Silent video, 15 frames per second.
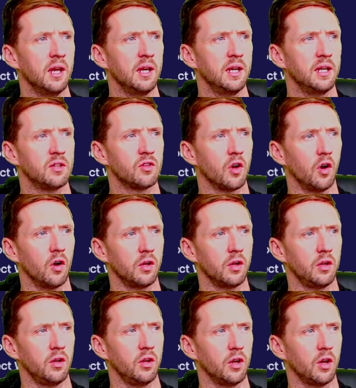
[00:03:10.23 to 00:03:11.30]
It's got,
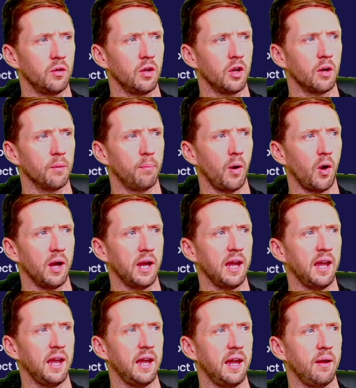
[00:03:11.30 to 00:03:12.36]
you can buy it
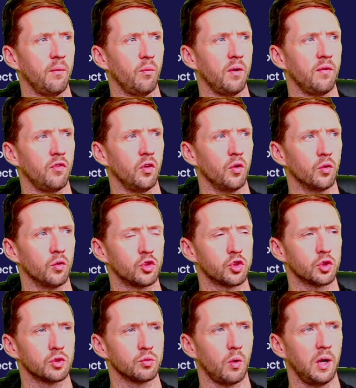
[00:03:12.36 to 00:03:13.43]
here with your
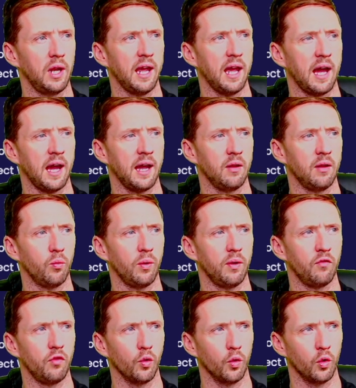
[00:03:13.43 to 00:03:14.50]
Trust wallet and
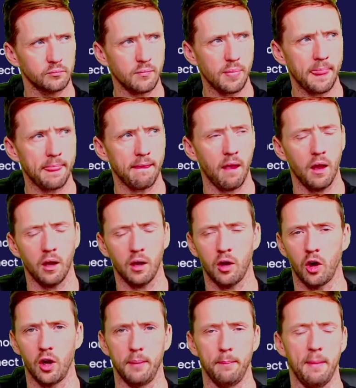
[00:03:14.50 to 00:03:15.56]
with your
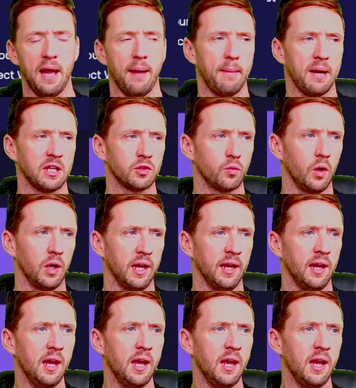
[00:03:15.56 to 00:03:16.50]
kind of MetaMask wallet.